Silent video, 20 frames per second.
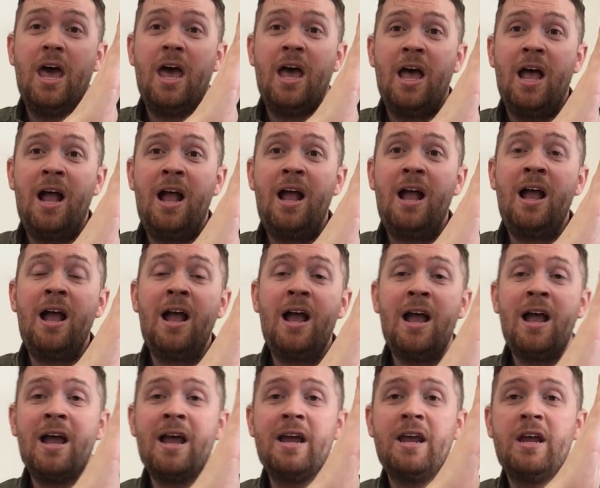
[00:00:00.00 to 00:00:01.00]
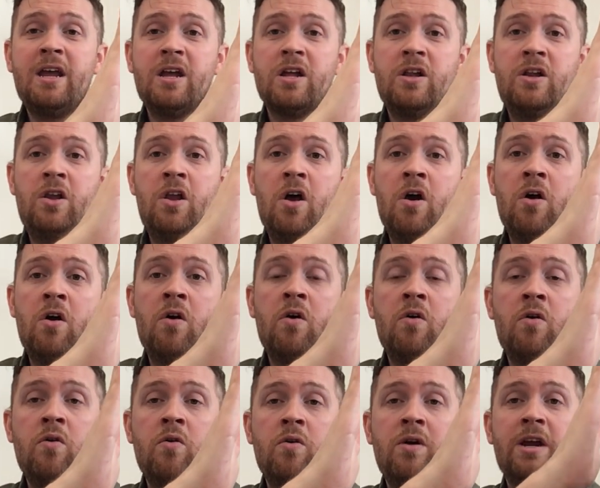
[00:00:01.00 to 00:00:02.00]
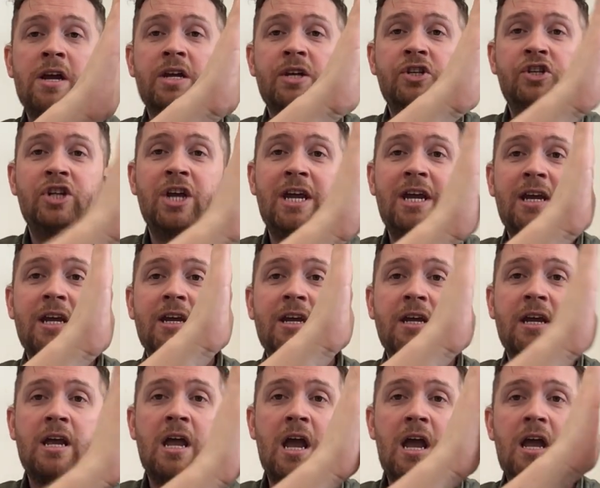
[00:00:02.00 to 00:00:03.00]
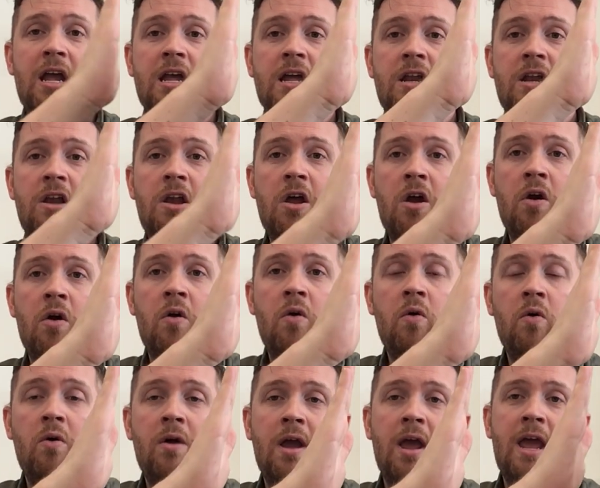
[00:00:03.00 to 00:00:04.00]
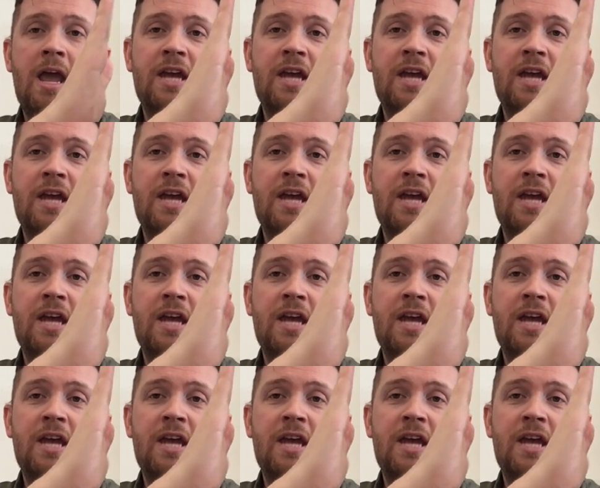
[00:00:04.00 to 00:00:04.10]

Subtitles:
High, low, chica, low,